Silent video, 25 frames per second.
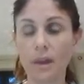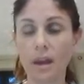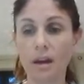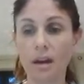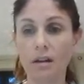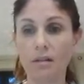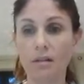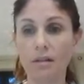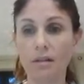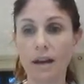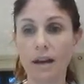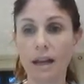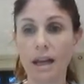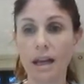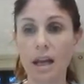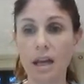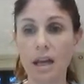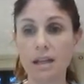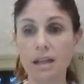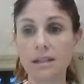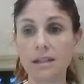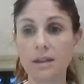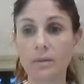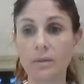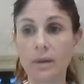All right,
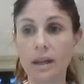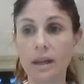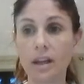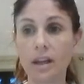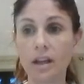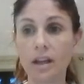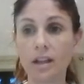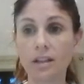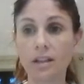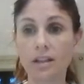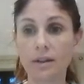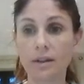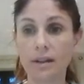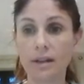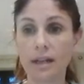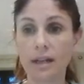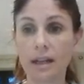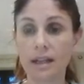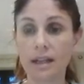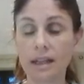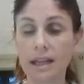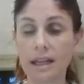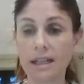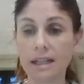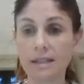so we could do it
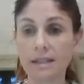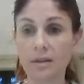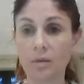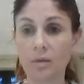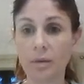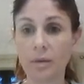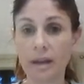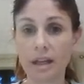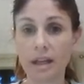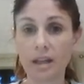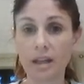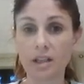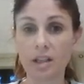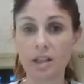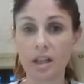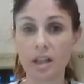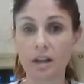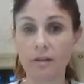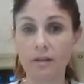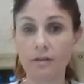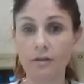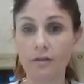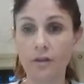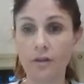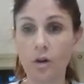like this. We could
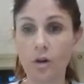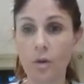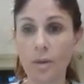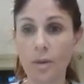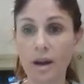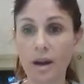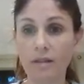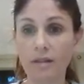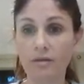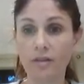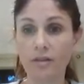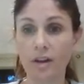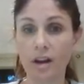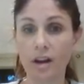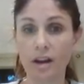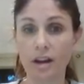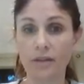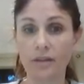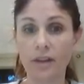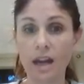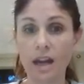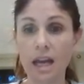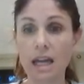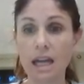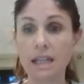do
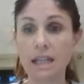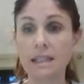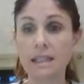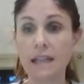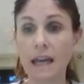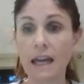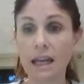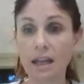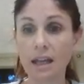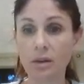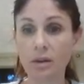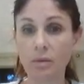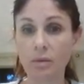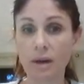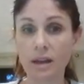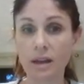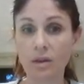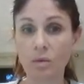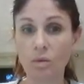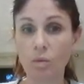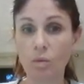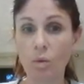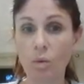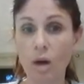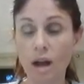£4.5, take away
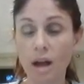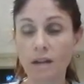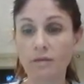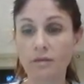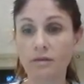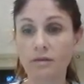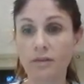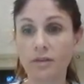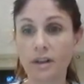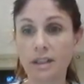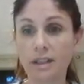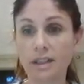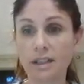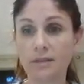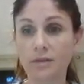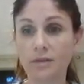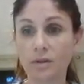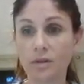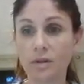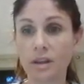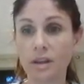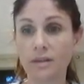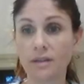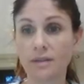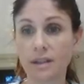the 1, first of
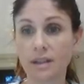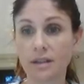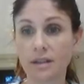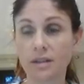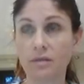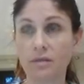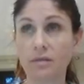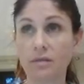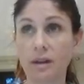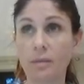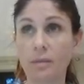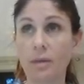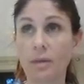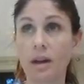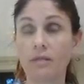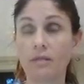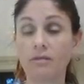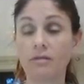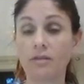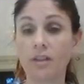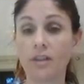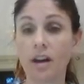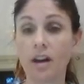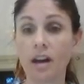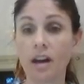all, gives us
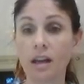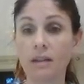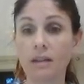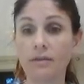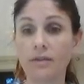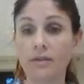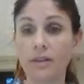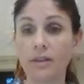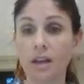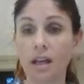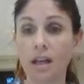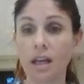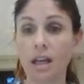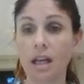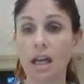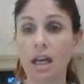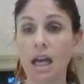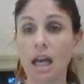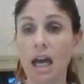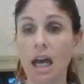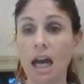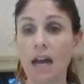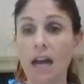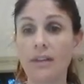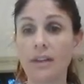£3.5.
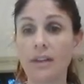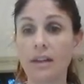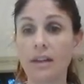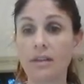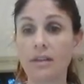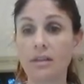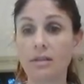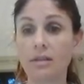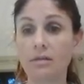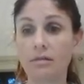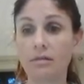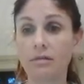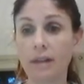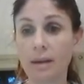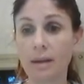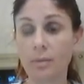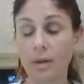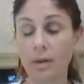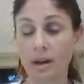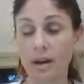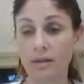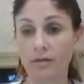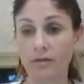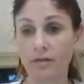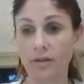And then
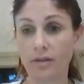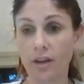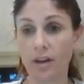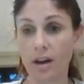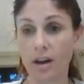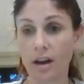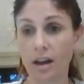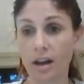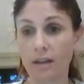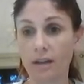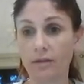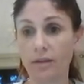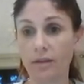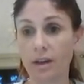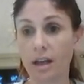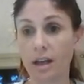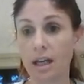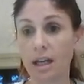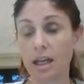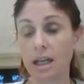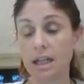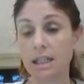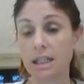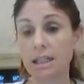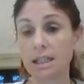£3.5,
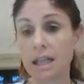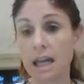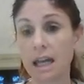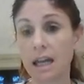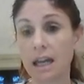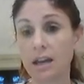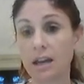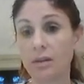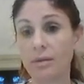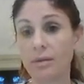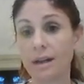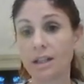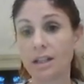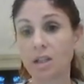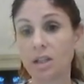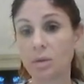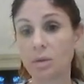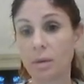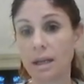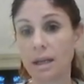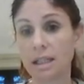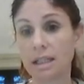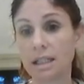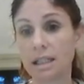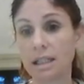take away
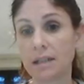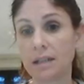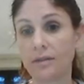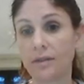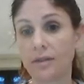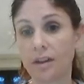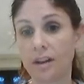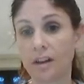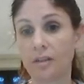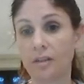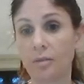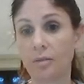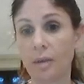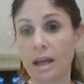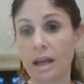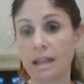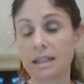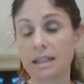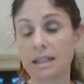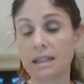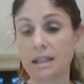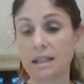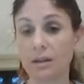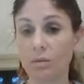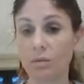25
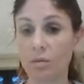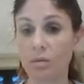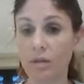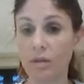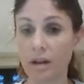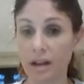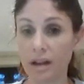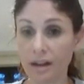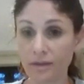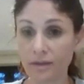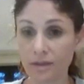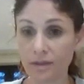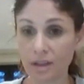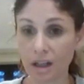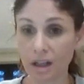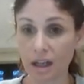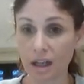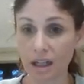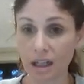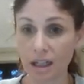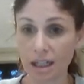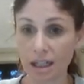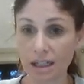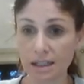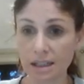pence. Now, what I've
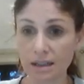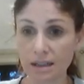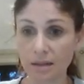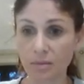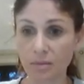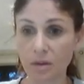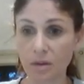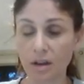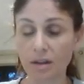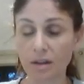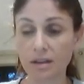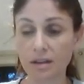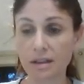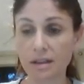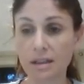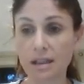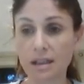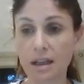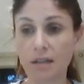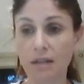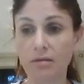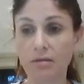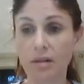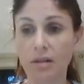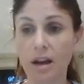done is I'm going to
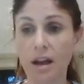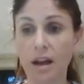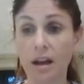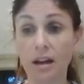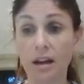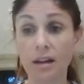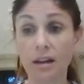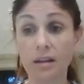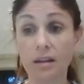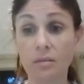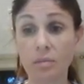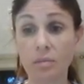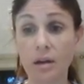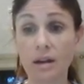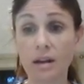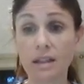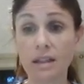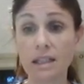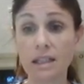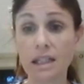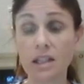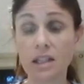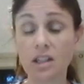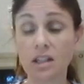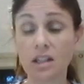say, right, I can
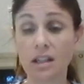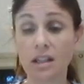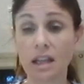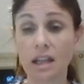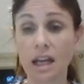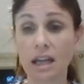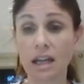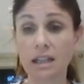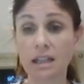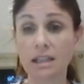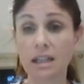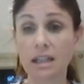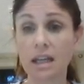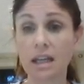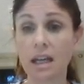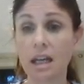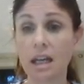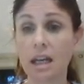partition that.